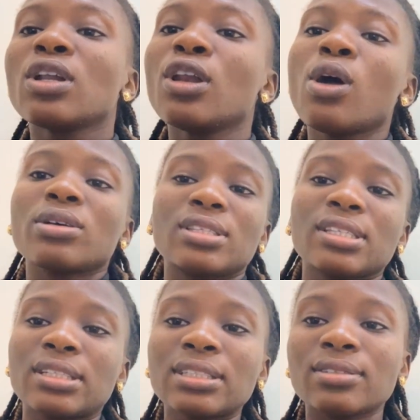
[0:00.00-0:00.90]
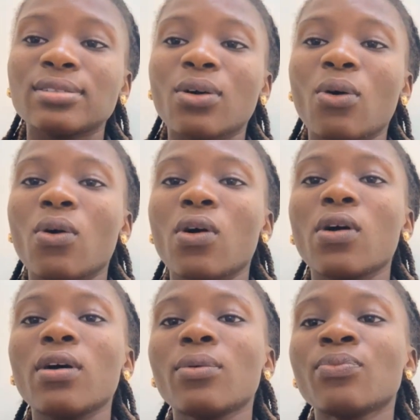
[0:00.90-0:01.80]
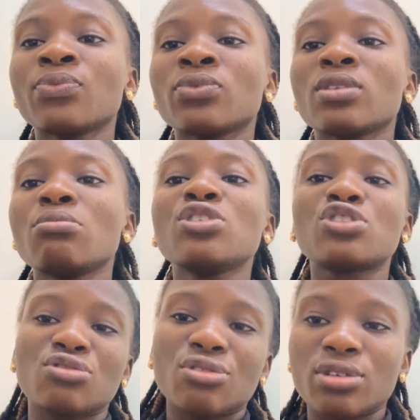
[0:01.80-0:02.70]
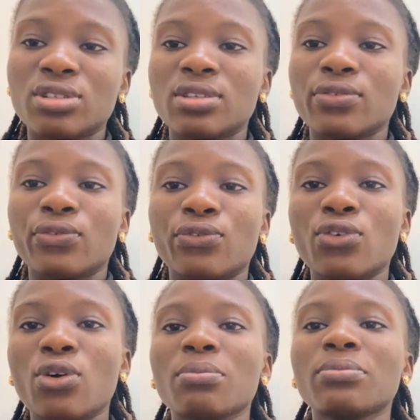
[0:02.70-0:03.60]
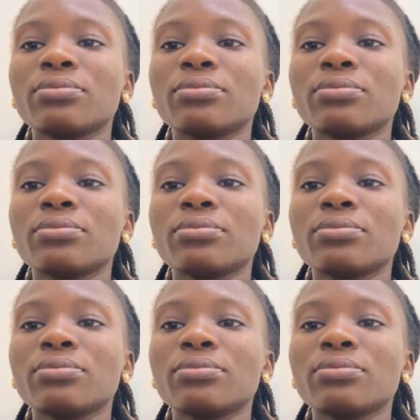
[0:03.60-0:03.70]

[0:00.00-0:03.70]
losses or mistrust from